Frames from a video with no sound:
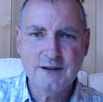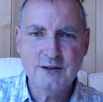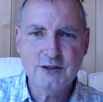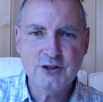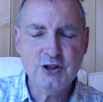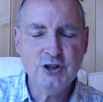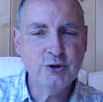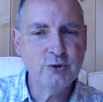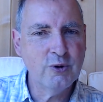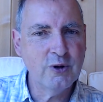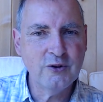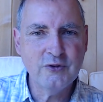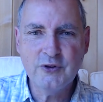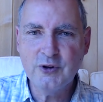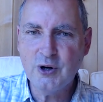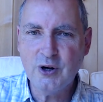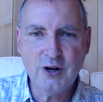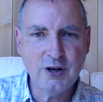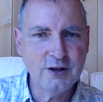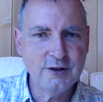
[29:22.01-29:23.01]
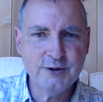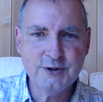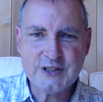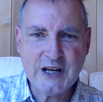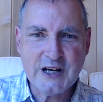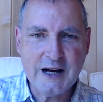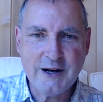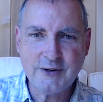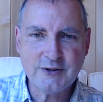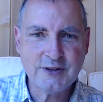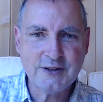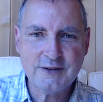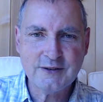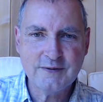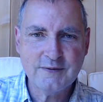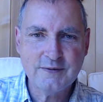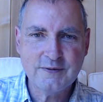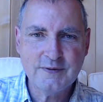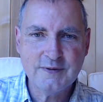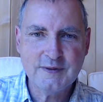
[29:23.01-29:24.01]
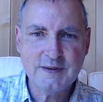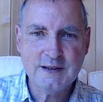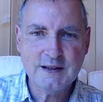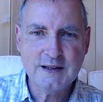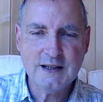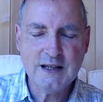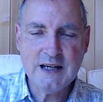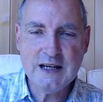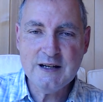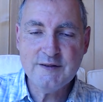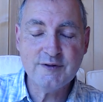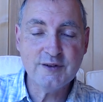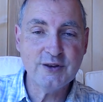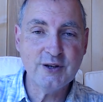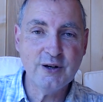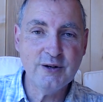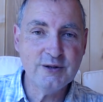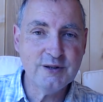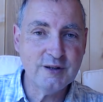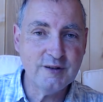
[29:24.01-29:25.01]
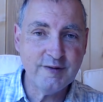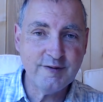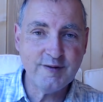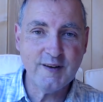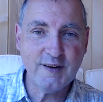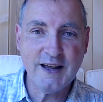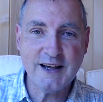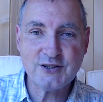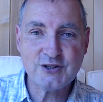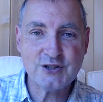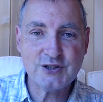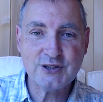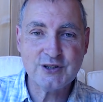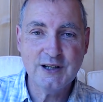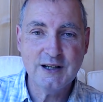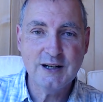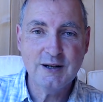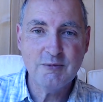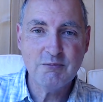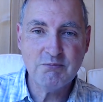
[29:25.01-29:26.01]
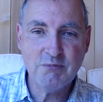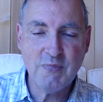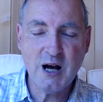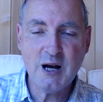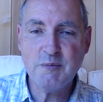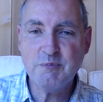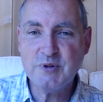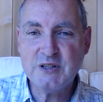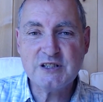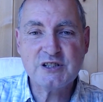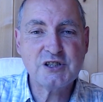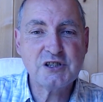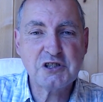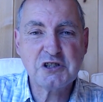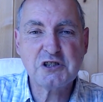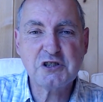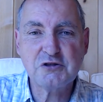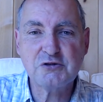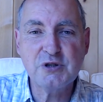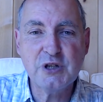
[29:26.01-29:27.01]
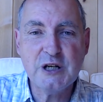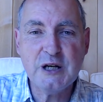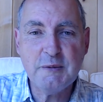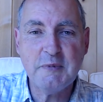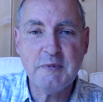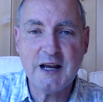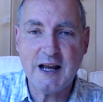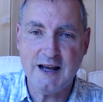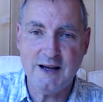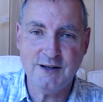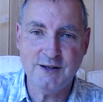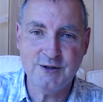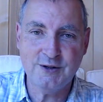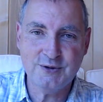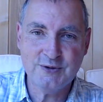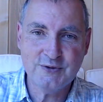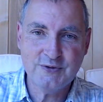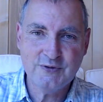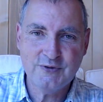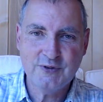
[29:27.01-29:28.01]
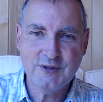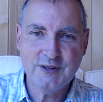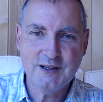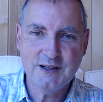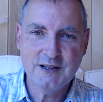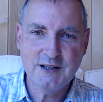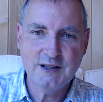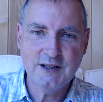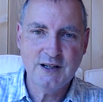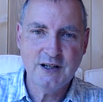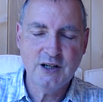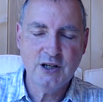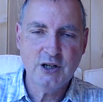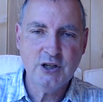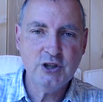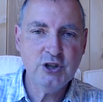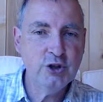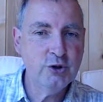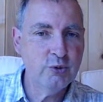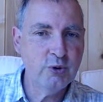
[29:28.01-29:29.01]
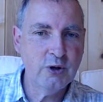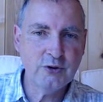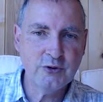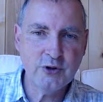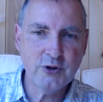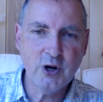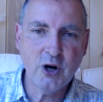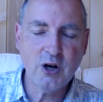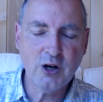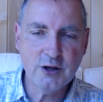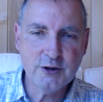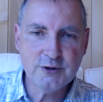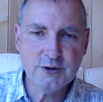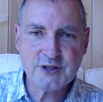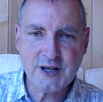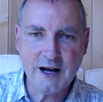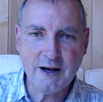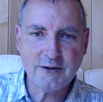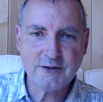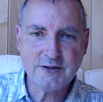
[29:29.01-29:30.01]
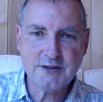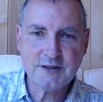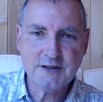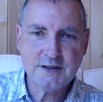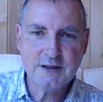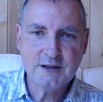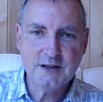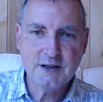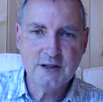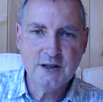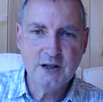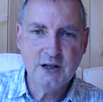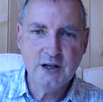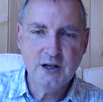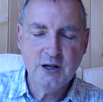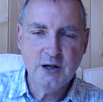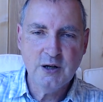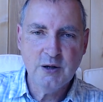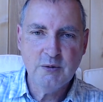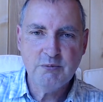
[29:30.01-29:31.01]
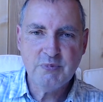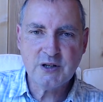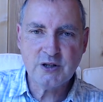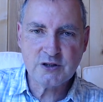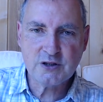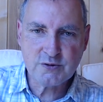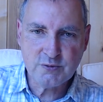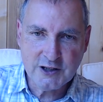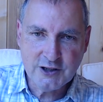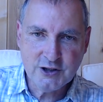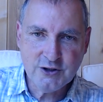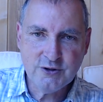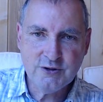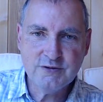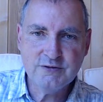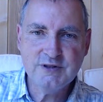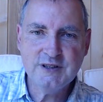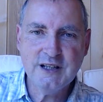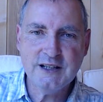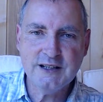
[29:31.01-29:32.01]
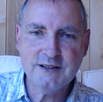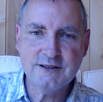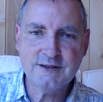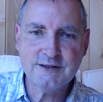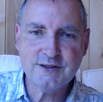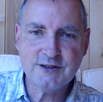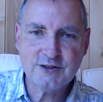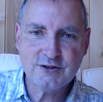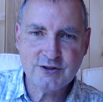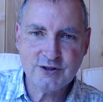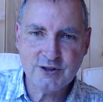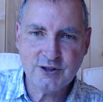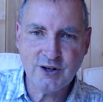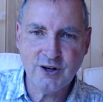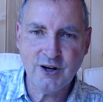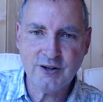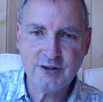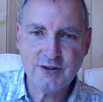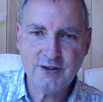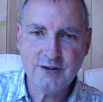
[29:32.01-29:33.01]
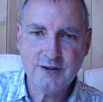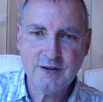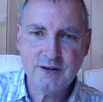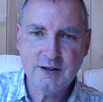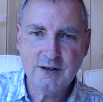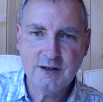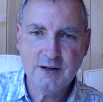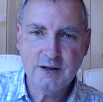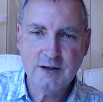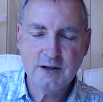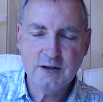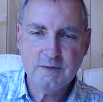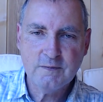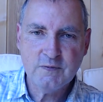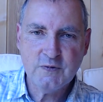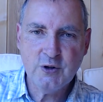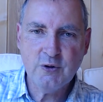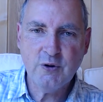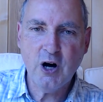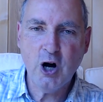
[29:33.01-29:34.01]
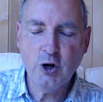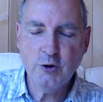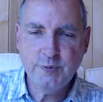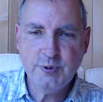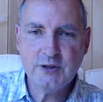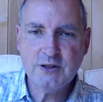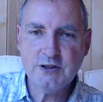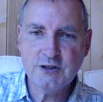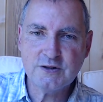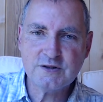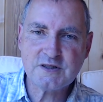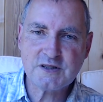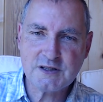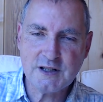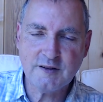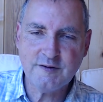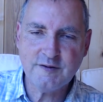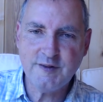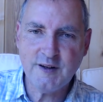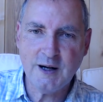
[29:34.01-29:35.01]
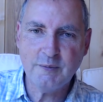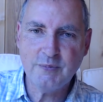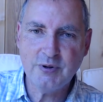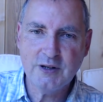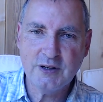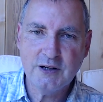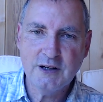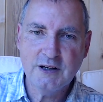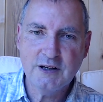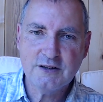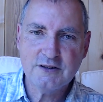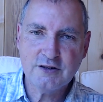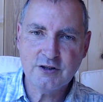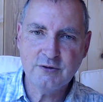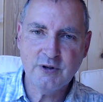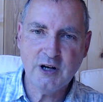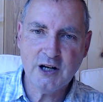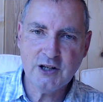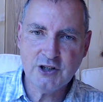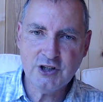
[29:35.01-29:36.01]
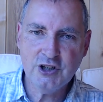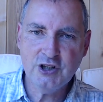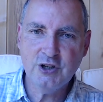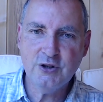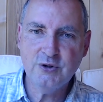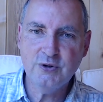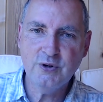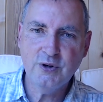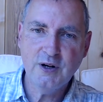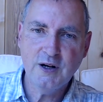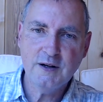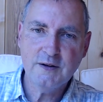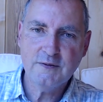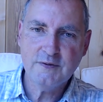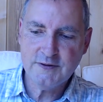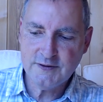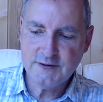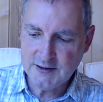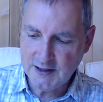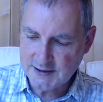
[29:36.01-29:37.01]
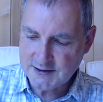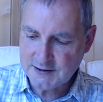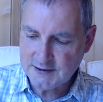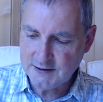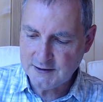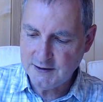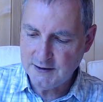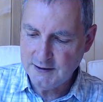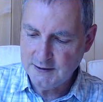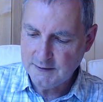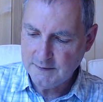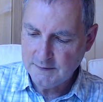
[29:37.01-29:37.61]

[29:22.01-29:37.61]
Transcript: you will not lose out, even though your flesh might be screaming at you. You will not lose out because when you yield to God, you open yourself up to a new destiny.